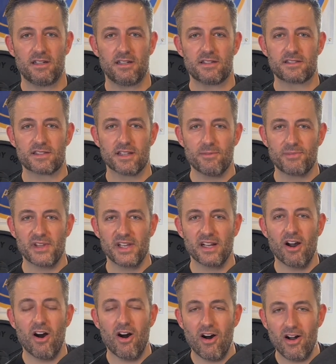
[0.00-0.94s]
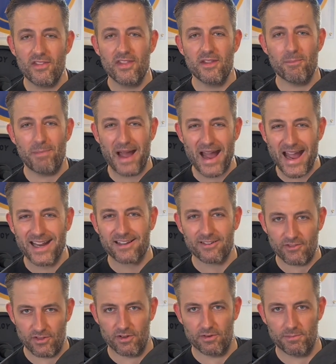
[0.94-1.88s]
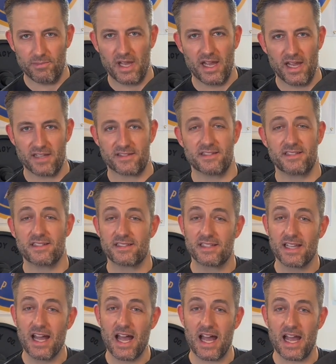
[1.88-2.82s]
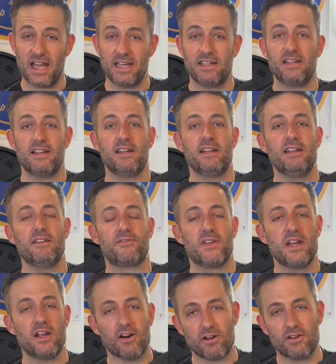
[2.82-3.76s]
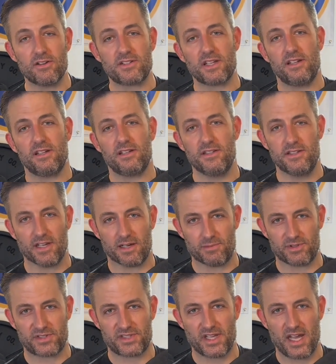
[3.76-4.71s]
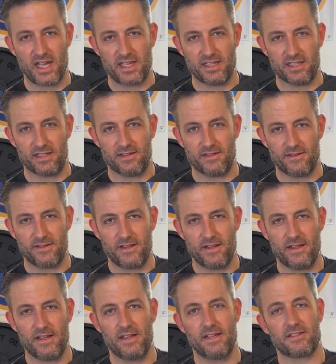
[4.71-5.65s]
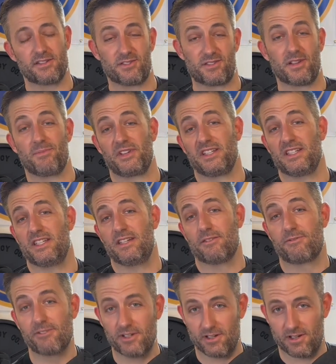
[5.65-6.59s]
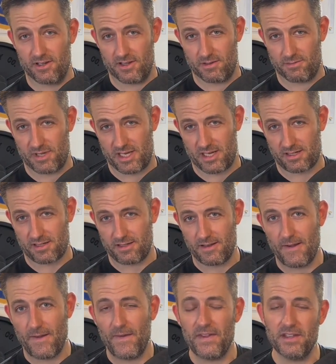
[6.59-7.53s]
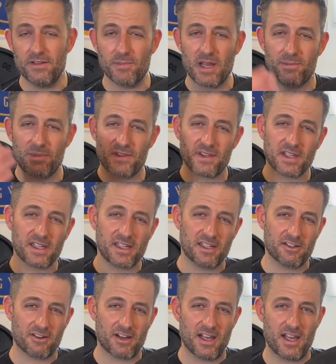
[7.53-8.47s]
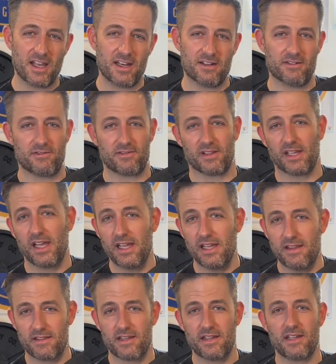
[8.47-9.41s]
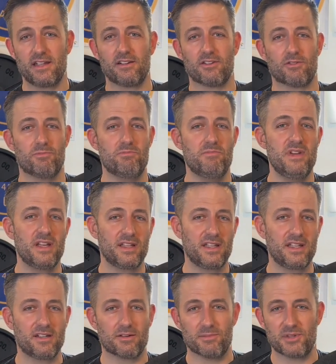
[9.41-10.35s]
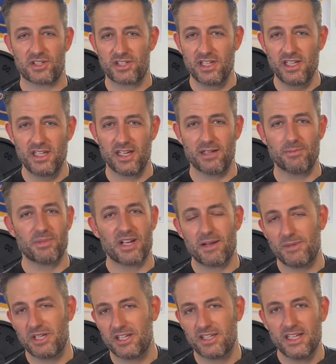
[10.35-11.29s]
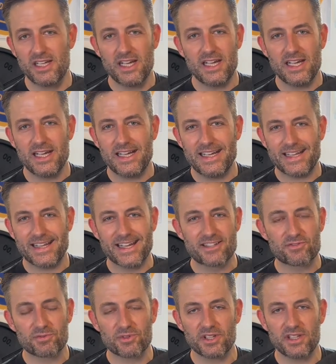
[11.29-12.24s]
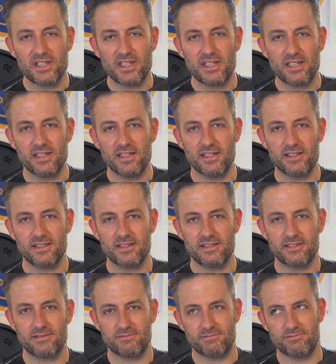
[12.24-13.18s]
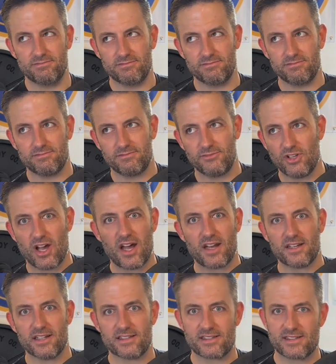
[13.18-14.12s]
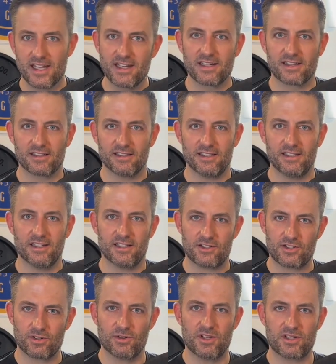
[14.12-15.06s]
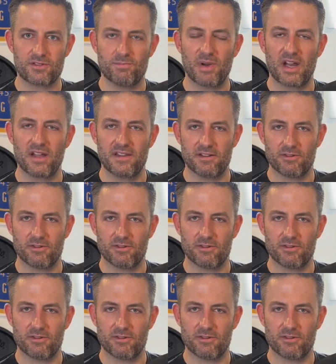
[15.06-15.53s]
something on the back of them as a design if they aren't double-sided. So something different on the back. You might be thinking in your head of lathing or milling or machining, but I mean, that's really not aesthetically a choice by the